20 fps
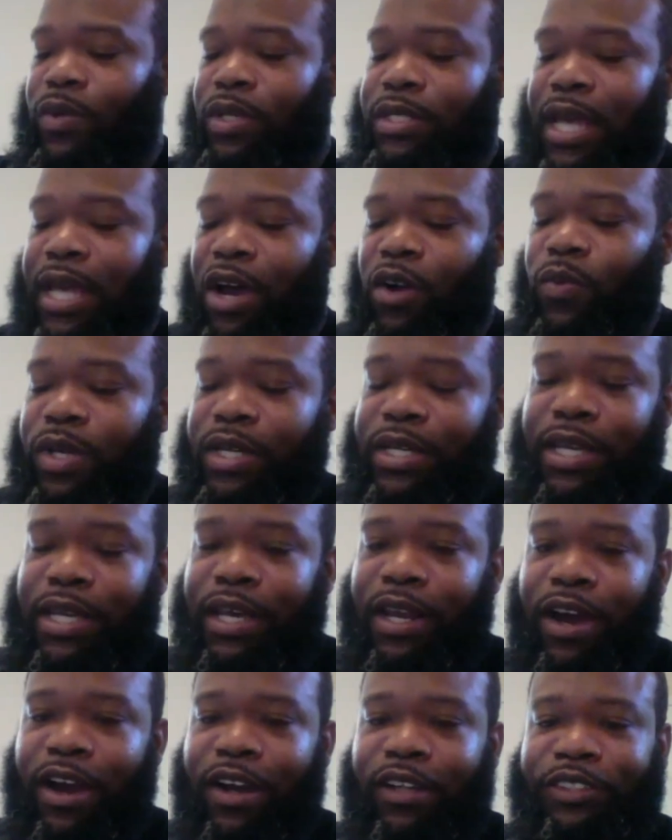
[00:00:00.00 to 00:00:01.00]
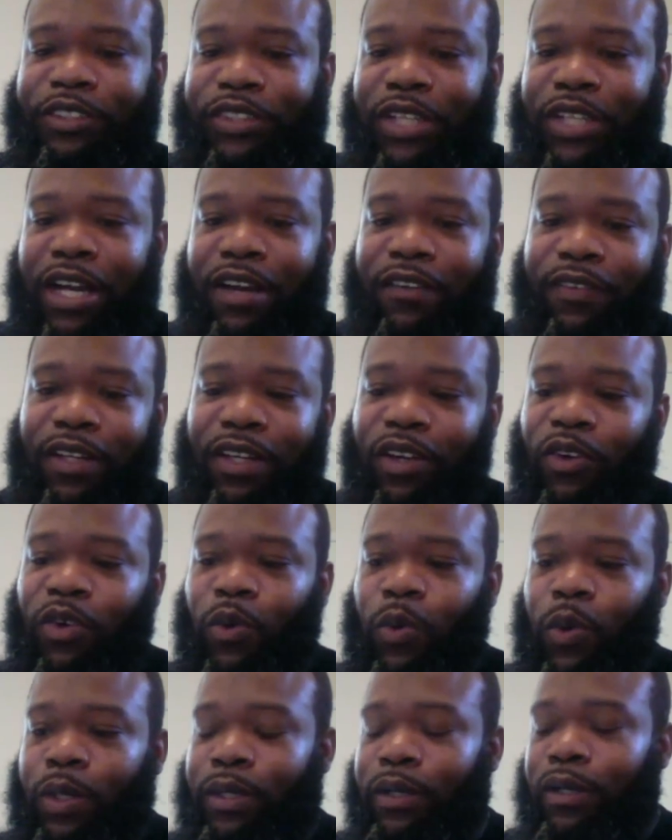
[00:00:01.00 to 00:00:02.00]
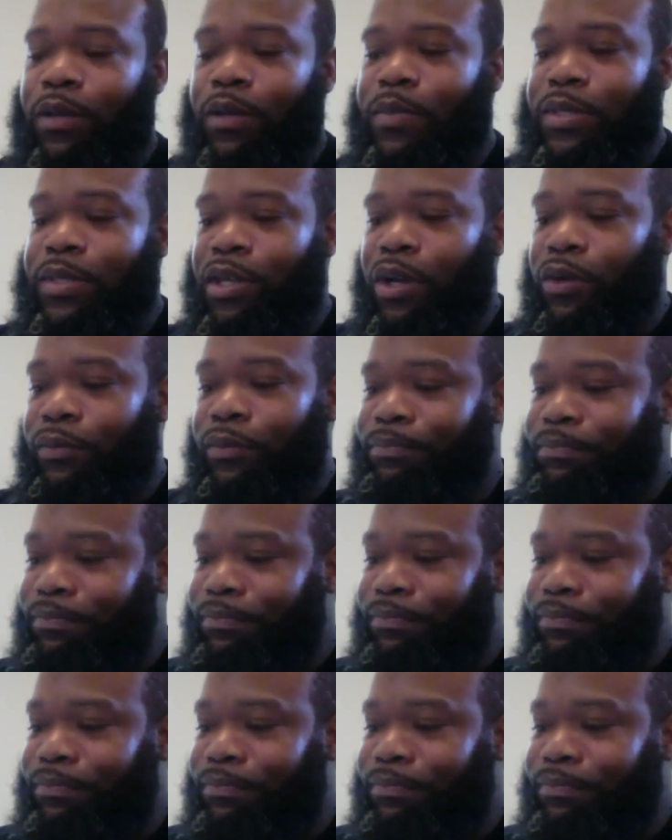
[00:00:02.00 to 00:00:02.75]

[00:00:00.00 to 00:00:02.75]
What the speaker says: was how we did our traveling growing up. So,